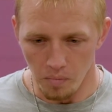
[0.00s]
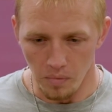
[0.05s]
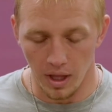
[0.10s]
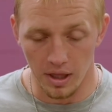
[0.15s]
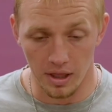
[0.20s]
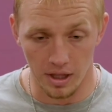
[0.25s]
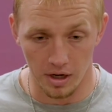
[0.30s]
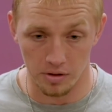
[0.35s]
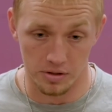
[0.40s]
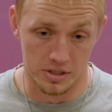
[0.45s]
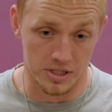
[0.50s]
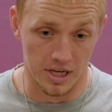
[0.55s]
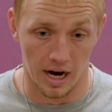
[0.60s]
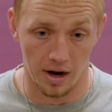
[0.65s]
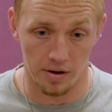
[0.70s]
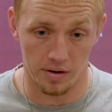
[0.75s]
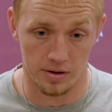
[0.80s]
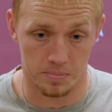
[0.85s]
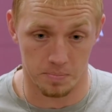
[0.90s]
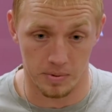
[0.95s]
then
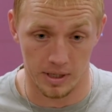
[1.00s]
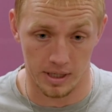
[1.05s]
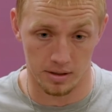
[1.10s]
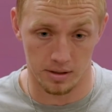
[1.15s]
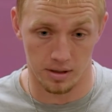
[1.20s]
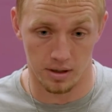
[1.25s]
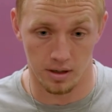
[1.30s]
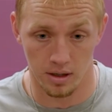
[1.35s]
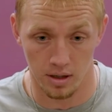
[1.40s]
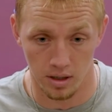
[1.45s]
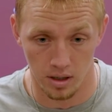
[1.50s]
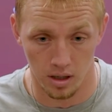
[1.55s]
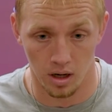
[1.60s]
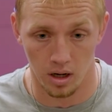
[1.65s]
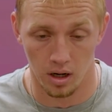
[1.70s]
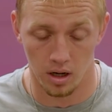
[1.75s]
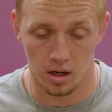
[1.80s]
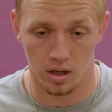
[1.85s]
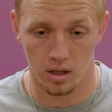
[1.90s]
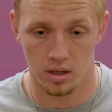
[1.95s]
Osiris being
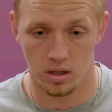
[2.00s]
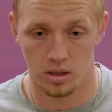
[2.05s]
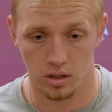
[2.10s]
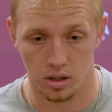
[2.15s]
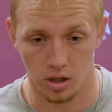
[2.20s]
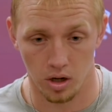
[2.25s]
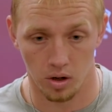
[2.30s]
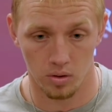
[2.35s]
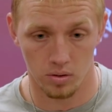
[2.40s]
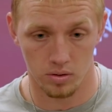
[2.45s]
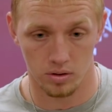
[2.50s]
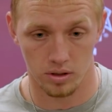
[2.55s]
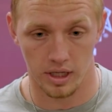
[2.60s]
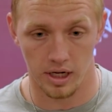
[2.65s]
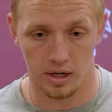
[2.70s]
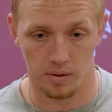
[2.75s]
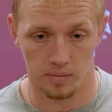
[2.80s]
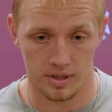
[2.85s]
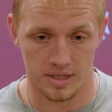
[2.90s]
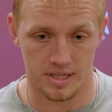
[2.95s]
the you know,
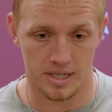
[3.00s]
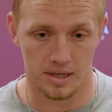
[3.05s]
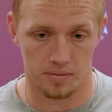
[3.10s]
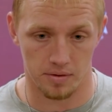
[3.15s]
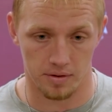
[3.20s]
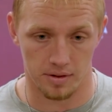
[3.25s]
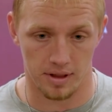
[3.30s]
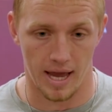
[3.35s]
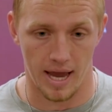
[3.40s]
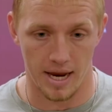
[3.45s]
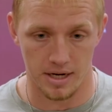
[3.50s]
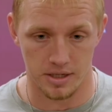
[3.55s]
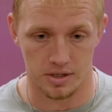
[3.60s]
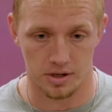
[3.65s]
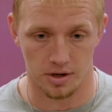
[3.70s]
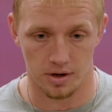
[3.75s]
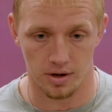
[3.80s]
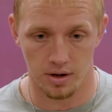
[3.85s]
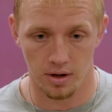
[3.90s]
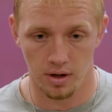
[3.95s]
leading receiver last
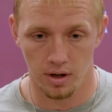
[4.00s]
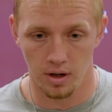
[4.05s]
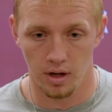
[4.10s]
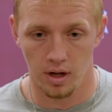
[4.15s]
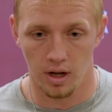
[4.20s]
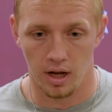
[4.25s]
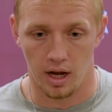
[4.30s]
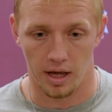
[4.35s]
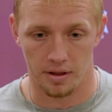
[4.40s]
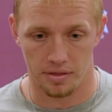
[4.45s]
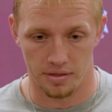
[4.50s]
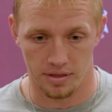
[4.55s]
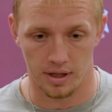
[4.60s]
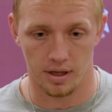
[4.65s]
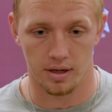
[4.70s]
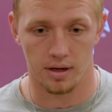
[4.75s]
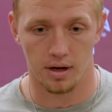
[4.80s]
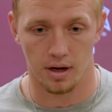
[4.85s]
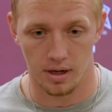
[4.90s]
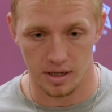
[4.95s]
year, I
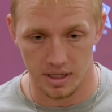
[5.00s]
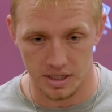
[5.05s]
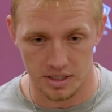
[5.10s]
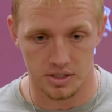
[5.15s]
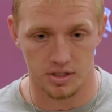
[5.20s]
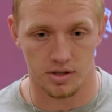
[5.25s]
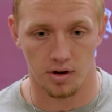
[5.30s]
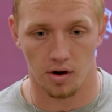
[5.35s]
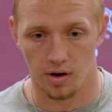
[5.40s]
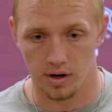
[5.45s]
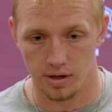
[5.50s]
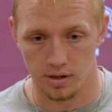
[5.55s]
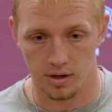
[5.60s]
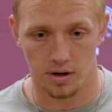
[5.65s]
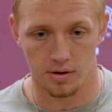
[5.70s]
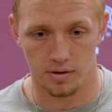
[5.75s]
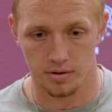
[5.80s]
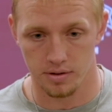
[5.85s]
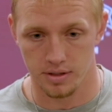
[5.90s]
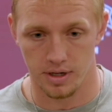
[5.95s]
think he's starting to
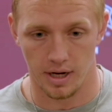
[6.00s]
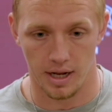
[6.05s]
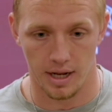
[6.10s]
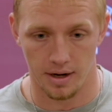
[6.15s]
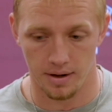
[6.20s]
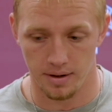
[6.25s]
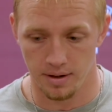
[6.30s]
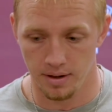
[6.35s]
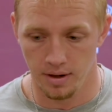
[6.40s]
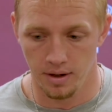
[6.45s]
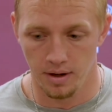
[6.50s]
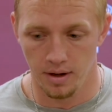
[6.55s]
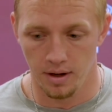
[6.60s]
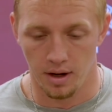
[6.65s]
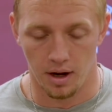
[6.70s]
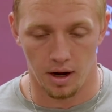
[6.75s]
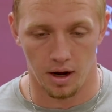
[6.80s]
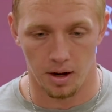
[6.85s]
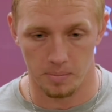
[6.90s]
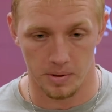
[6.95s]
understand
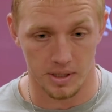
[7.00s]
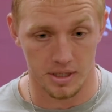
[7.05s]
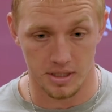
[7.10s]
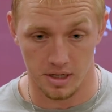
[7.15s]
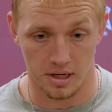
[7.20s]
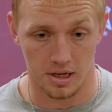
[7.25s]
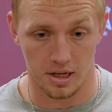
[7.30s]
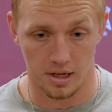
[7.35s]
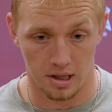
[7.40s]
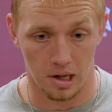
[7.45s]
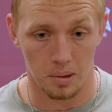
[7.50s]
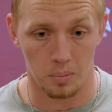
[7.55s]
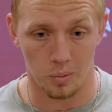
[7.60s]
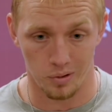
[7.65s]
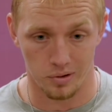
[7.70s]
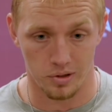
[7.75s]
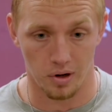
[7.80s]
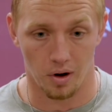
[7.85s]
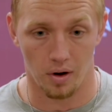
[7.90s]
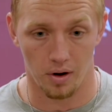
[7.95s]
that he's gonna get a lot
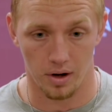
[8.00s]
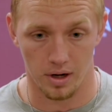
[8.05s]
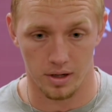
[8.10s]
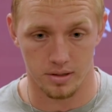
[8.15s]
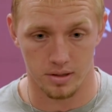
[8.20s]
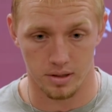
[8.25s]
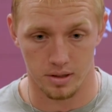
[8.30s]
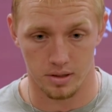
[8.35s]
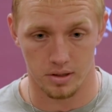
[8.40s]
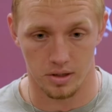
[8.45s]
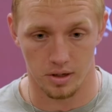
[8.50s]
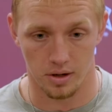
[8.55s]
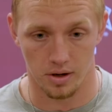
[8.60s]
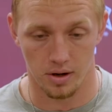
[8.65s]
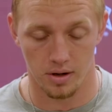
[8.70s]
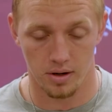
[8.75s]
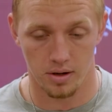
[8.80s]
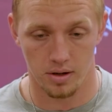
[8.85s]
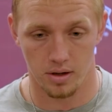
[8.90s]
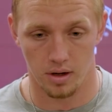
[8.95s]
more targets this
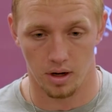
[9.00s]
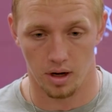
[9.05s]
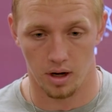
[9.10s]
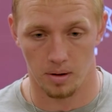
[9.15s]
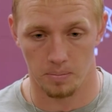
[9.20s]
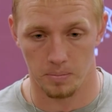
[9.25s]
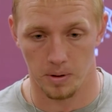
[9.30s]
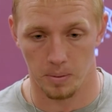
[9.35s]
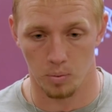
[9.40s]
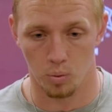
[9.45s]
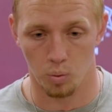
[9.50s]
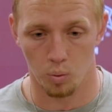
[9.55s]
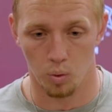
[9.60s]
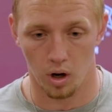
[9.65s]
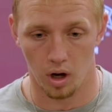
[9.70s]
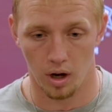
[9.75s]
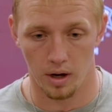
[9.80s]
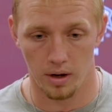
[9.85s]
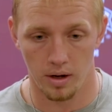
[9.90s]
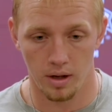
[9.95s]
year. Number
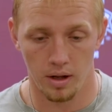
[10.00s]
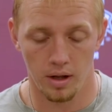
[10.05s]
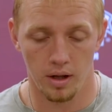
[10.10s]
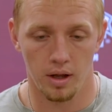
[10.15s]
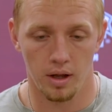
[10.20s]
one.